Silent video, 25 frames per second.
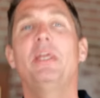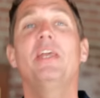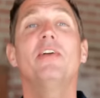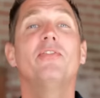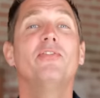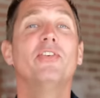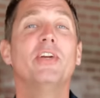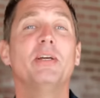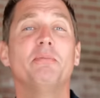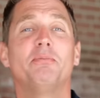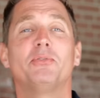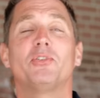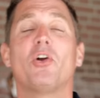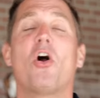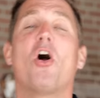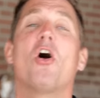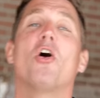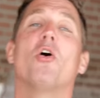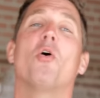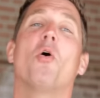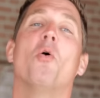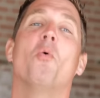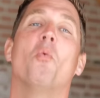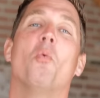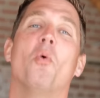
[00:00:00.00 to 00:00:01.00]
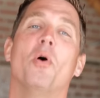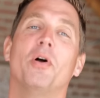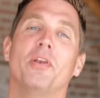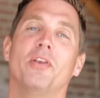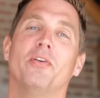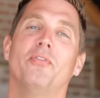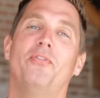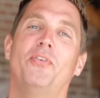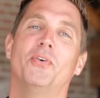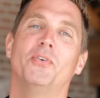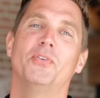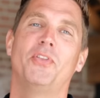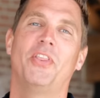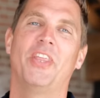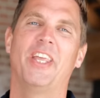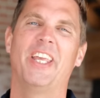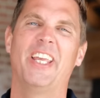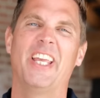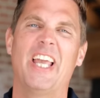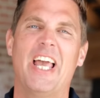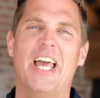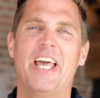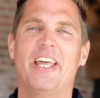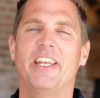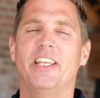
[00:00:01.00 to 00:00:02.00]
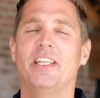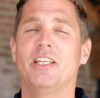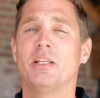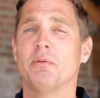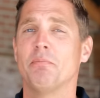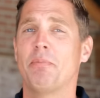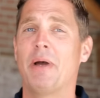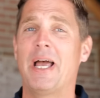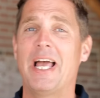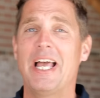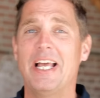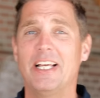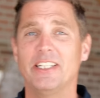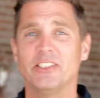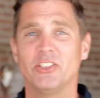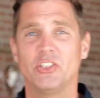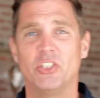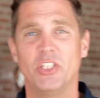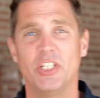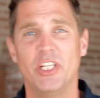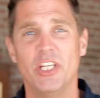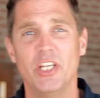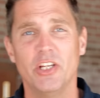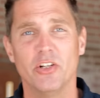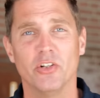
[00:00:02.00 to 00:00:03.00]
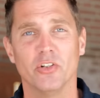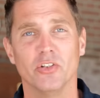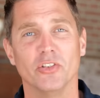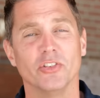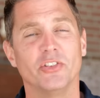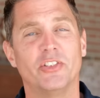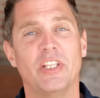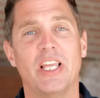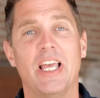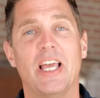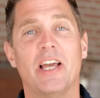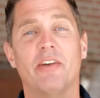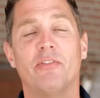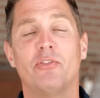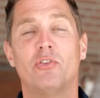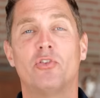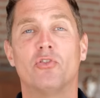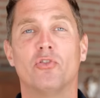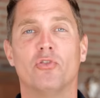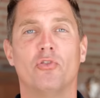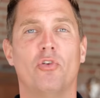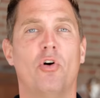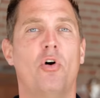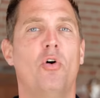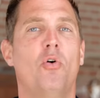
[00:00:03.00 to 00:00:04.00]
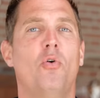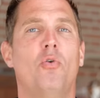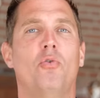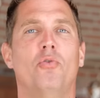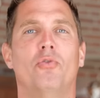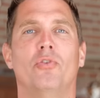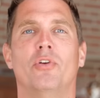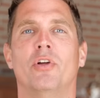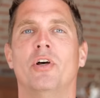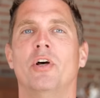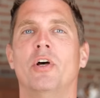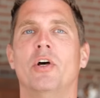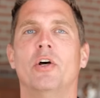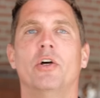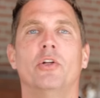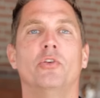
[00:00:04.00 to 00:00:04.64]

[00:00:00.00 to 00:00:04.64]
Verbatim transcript: Beef ribs are a wonderful thing, and in the past years they have grown